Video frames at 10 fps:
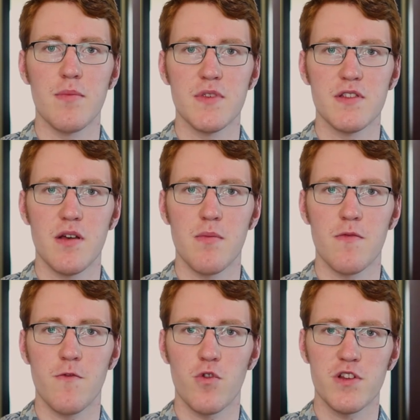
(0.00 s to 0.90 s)
some
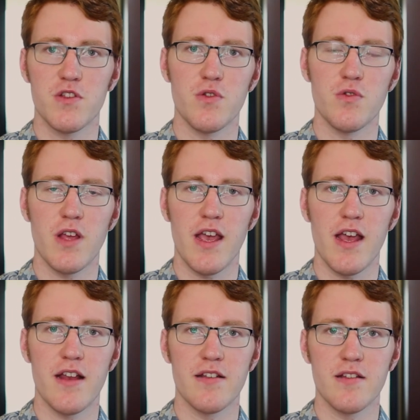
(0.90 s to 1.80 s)
fortitude
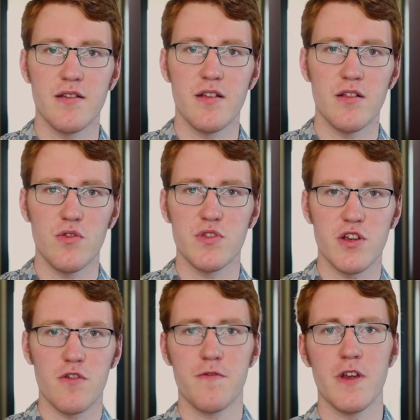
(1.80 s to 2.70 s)
and losing
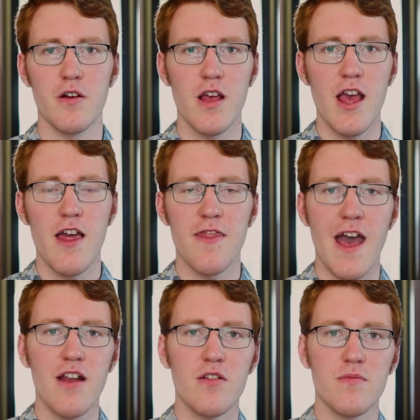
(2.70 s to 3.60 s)
her fear,
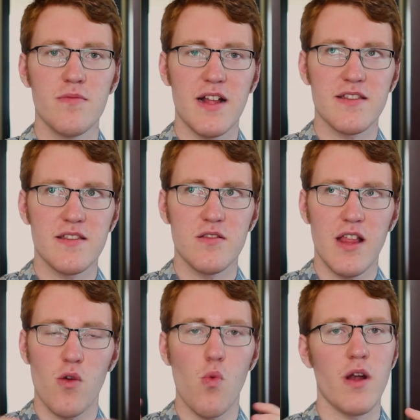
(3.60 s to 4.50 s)
that's
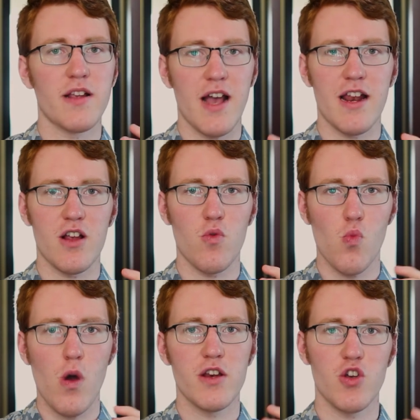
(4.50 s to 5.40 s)

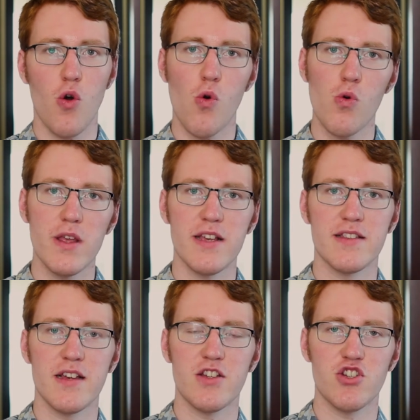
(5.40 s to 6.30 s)
one goal
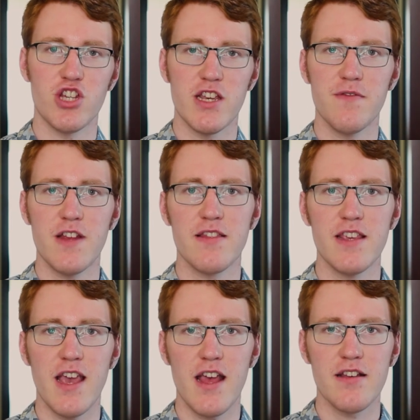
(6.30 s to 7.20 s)
is achieved at
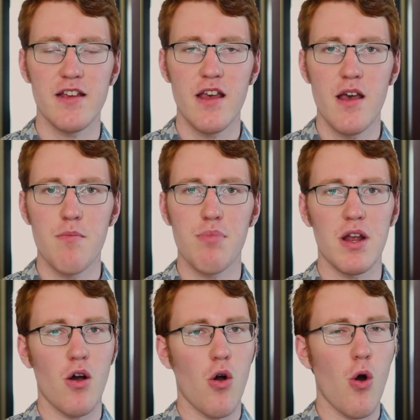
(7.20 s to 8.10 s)
the end,
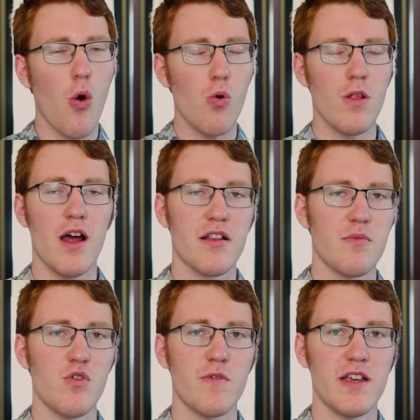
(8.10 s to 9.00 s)
but a whole lot of the
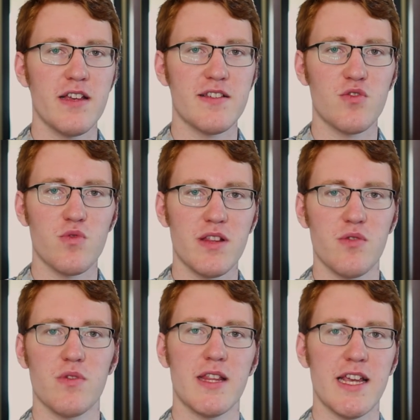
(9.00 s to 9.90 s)
movie isn't really
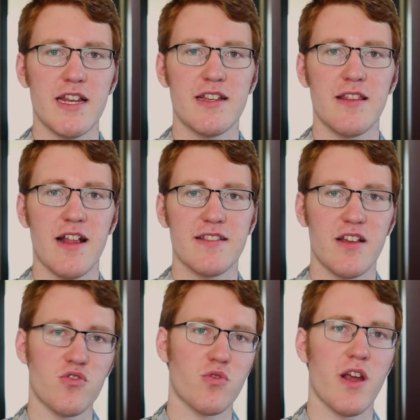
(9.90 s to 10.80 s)
related to that
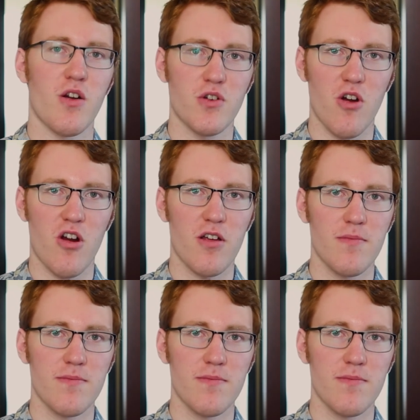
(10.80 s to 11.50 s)
central character arc.